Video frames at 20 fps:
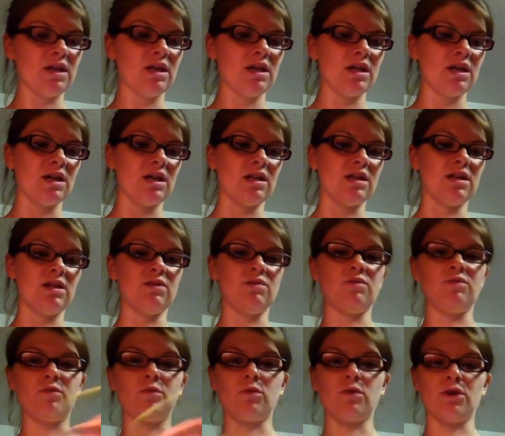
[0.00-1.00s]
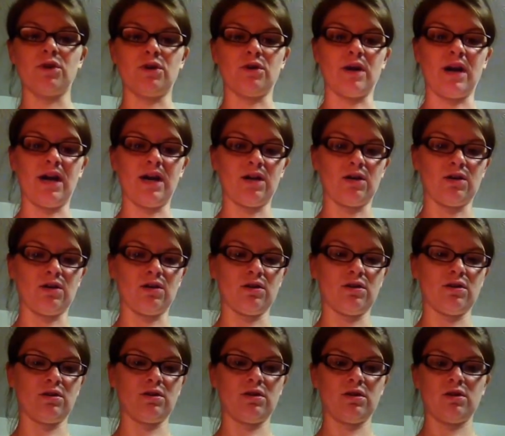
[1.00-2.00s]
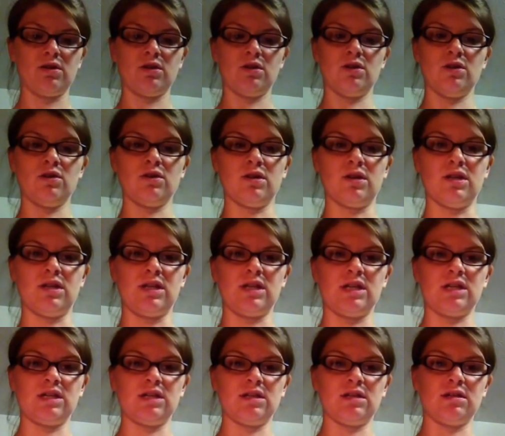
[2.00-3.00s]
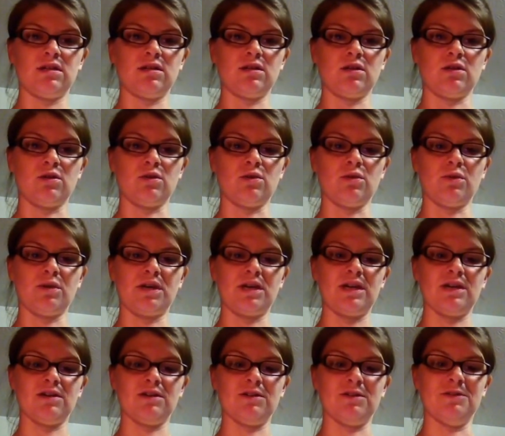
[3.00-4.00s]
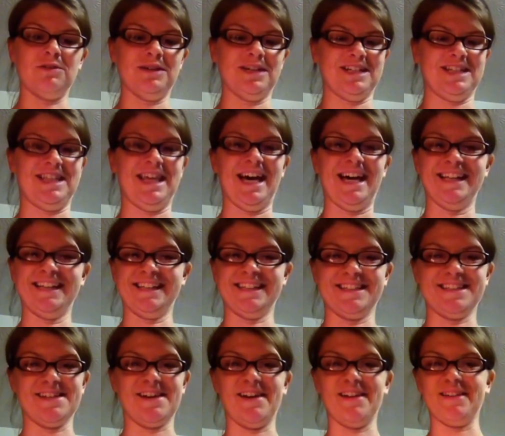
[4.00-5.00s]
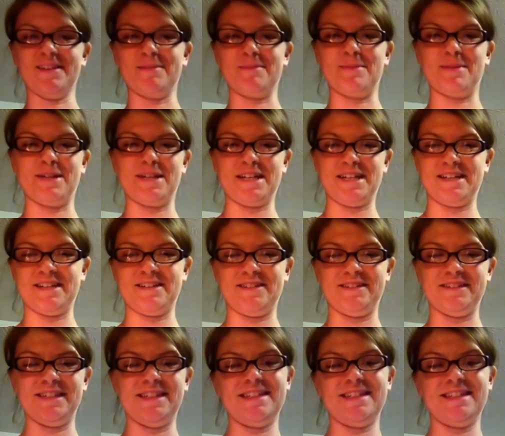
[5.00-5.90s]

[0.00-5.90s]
And then for your hanger, you're going to need a hole here, which that does not look pretty at all.